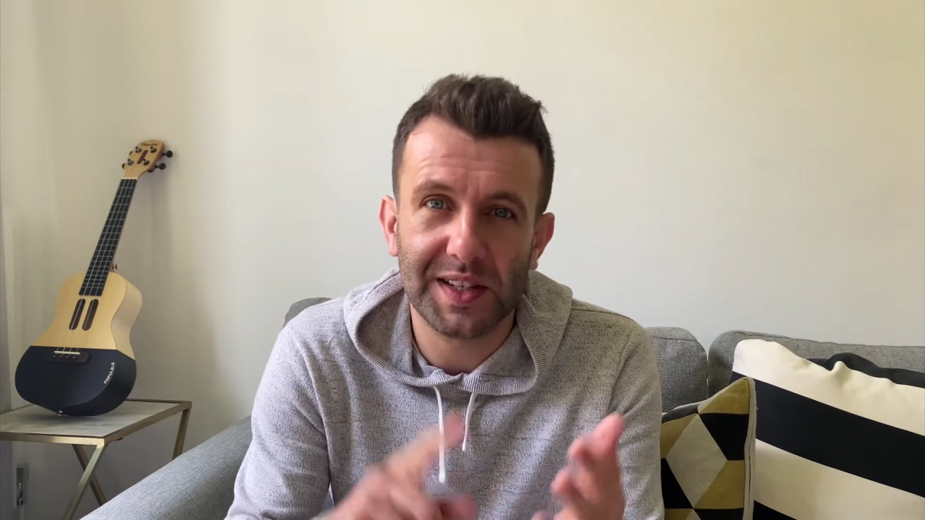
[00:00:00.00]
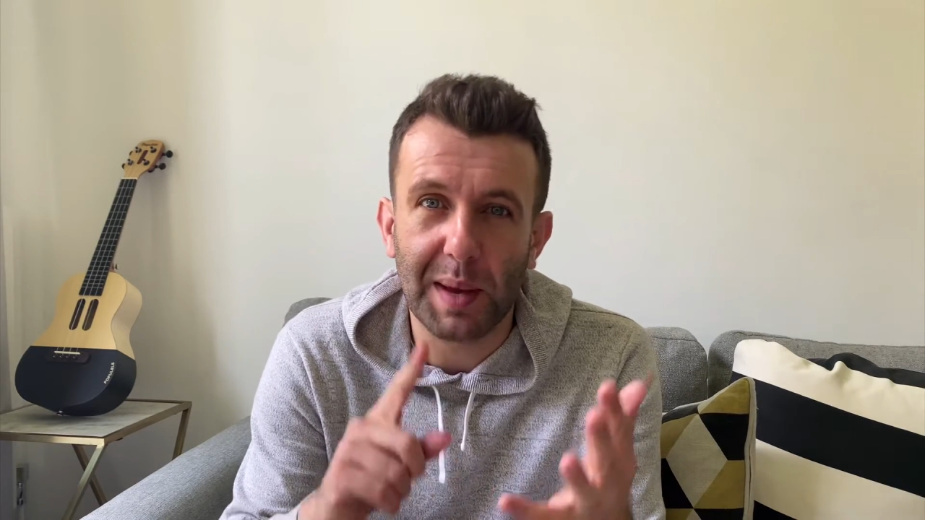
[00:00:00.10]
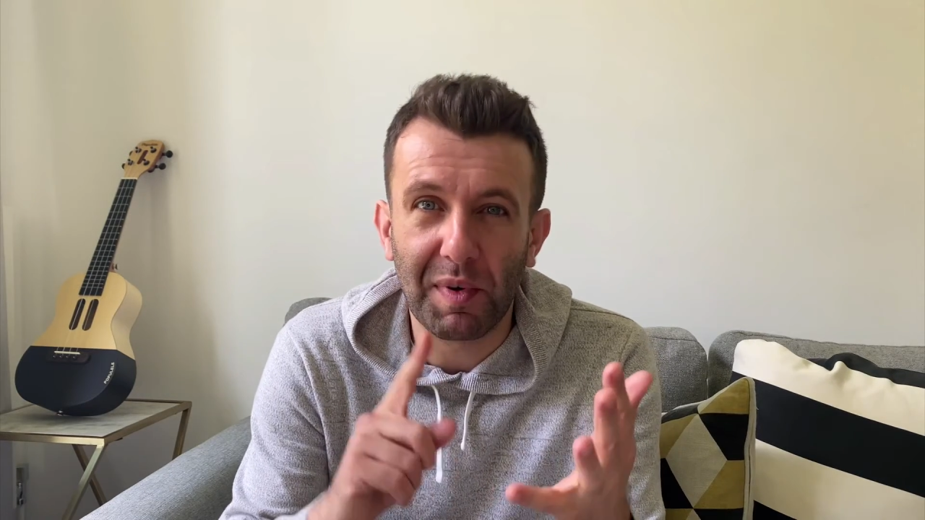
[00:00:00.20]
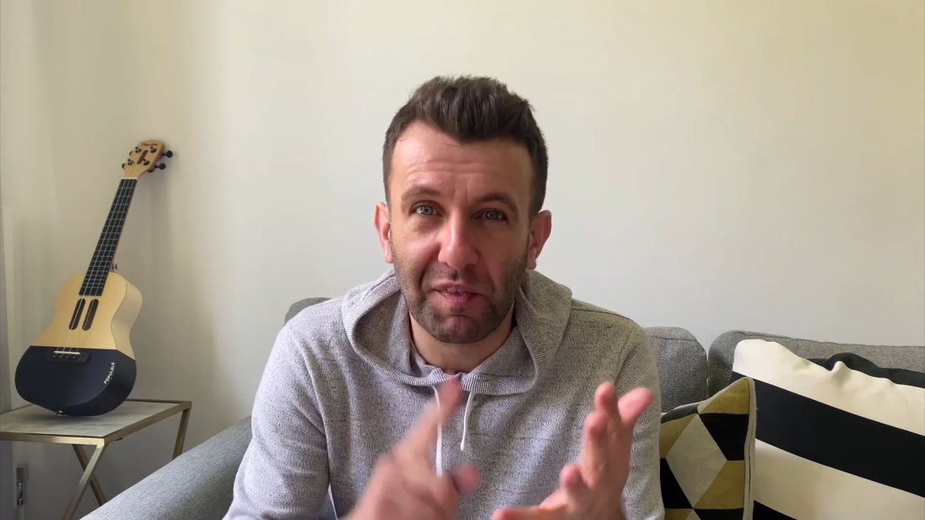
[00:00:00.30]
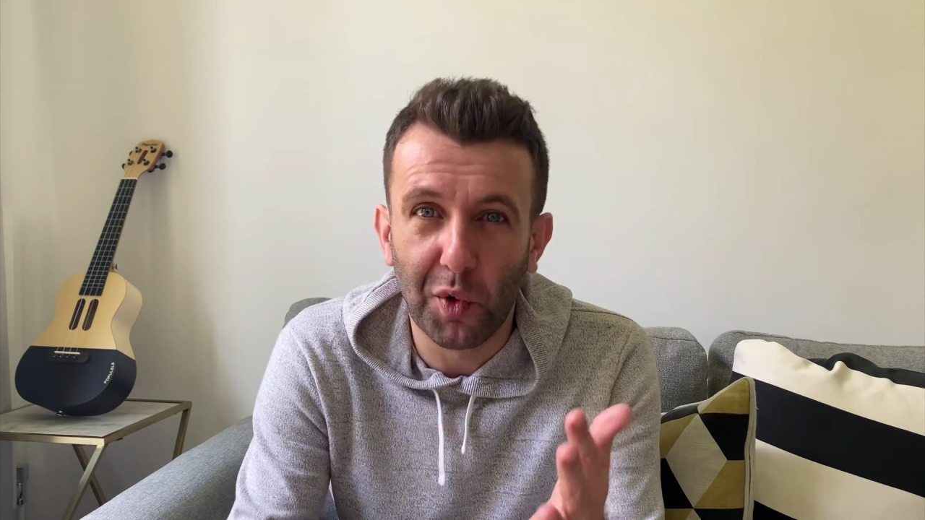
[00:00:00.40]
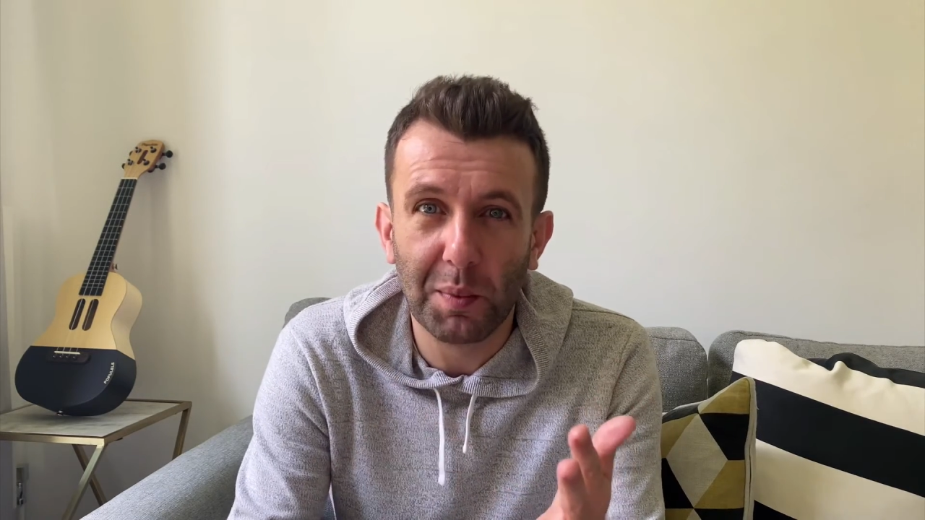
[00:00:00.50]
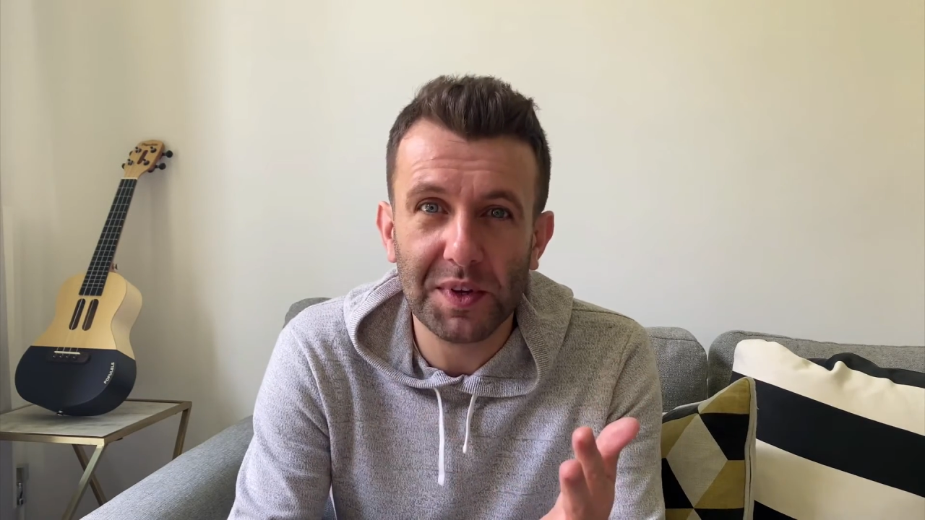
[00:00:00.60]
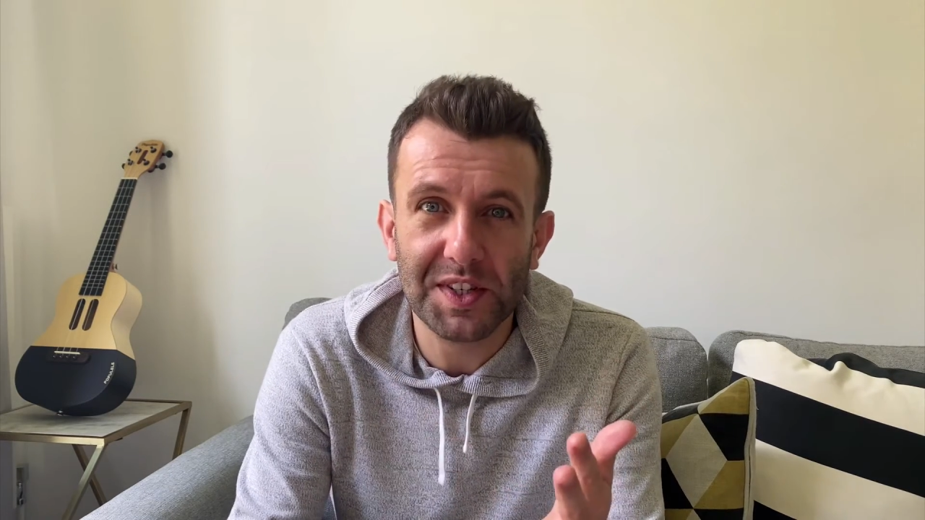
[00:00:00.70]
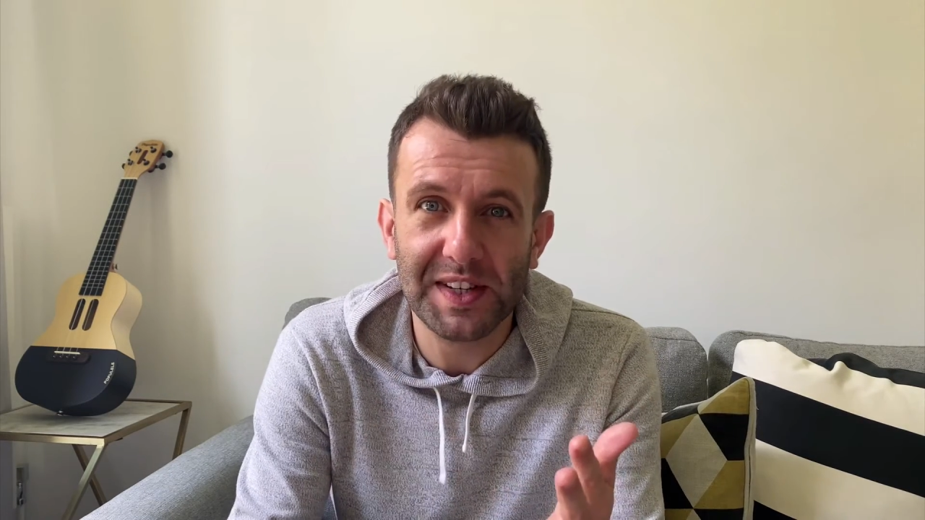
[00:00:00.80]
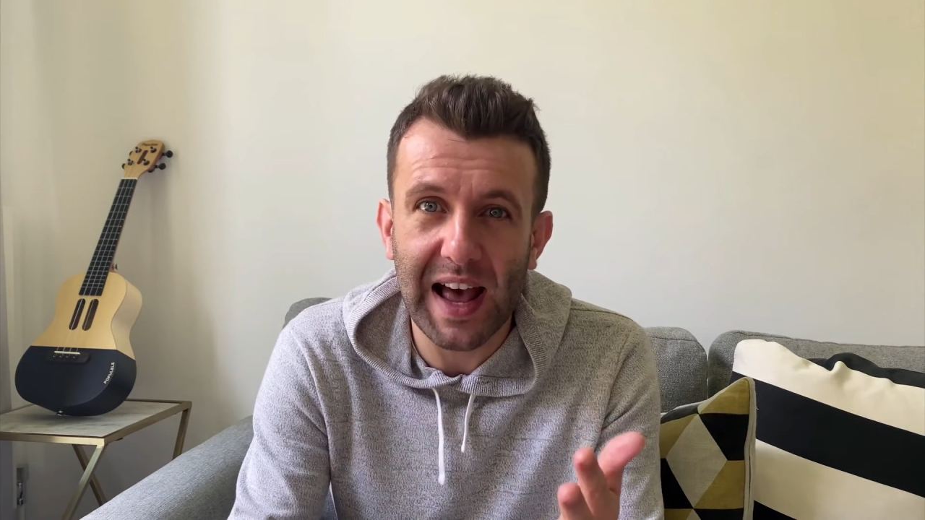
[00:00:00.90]
like
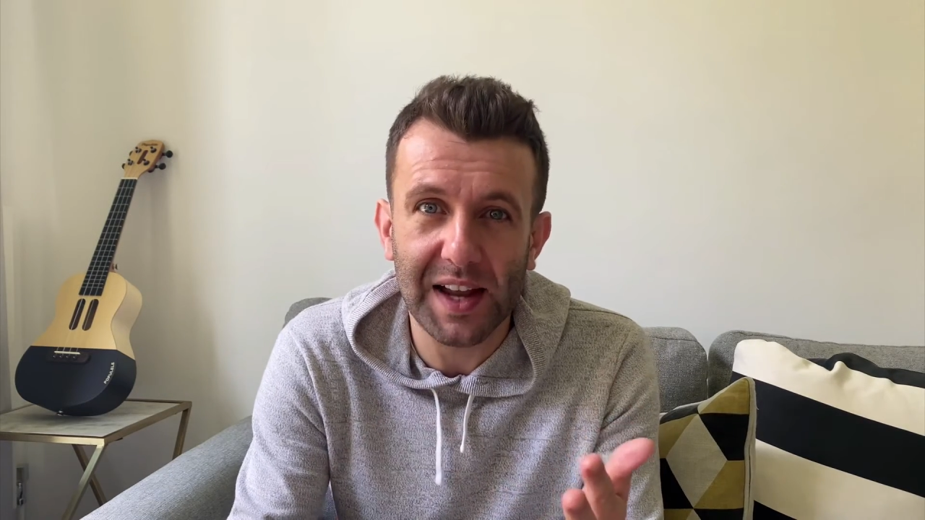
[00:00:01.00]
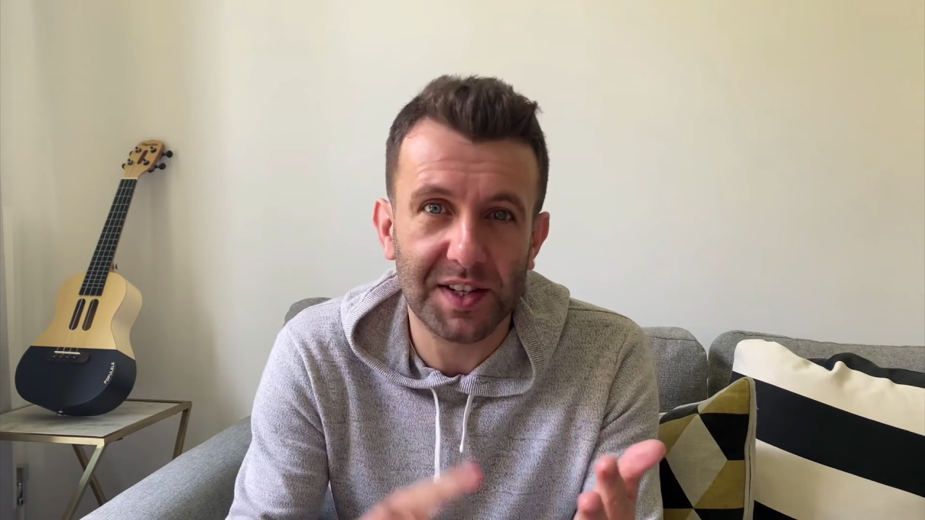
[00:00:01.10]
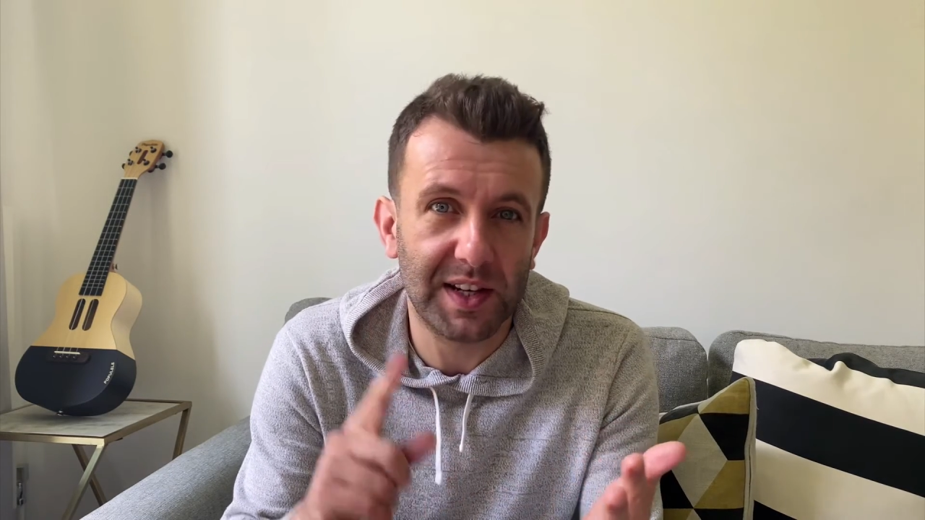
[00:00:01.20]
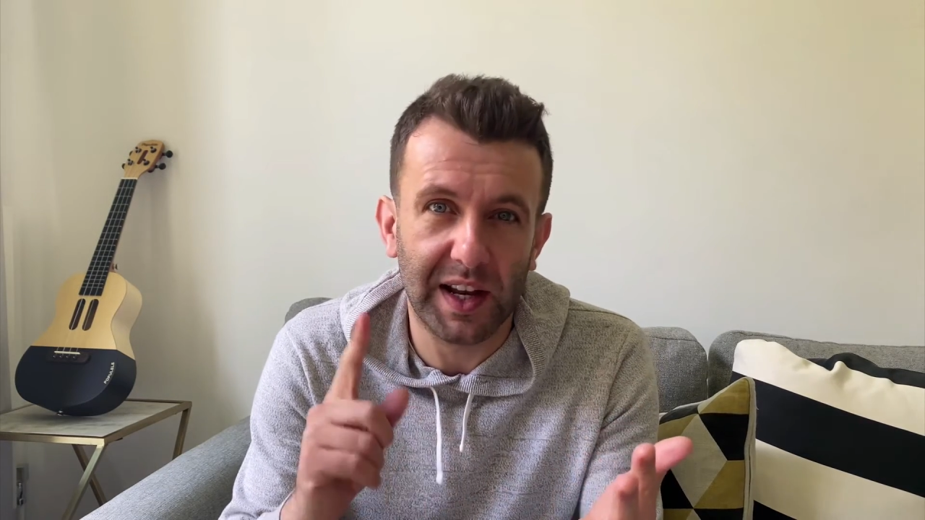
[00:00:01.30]
performance stats,